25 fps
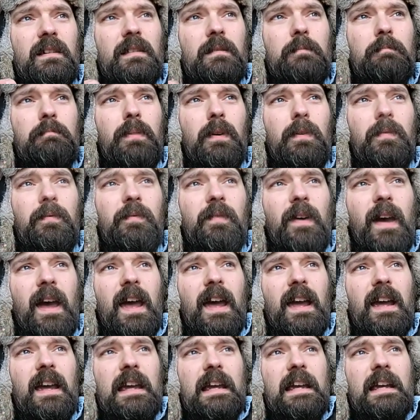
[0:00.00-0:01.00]

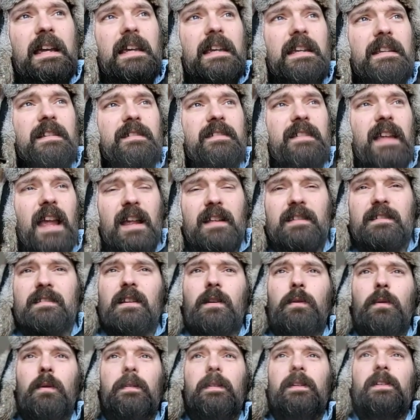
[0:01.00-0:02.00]
buffet, he stands there
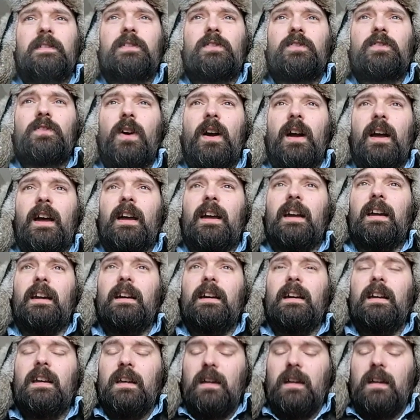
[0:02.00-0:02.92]
with his tray,